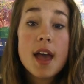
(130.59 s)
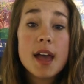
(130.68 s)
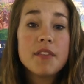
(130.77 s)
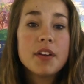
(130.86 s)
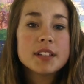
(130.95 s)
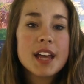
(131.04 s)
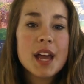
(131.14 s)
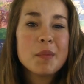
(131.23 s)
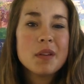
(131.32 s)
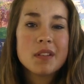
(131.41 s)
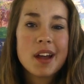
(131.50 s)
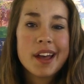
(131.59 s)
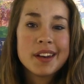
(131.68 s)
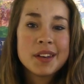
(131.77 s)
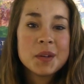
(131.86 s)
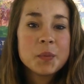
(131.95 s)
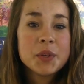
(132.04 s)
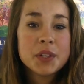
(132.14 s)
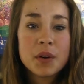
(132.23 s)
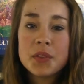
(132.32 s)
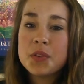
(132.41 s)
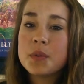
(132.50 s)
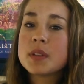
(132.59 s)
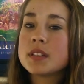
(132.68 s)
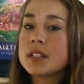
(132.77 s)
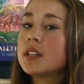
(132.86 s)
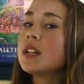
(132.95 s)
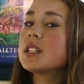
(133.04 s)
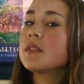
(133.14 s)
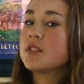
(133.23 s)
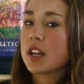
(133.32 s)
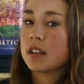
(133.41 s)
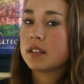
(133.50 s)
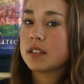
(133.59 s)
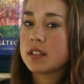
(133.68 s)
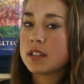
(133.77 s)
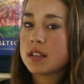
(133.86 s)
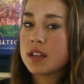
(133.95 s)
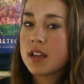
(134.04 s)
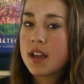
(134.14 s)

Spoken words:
Every time we ride, we go through a series of checklists.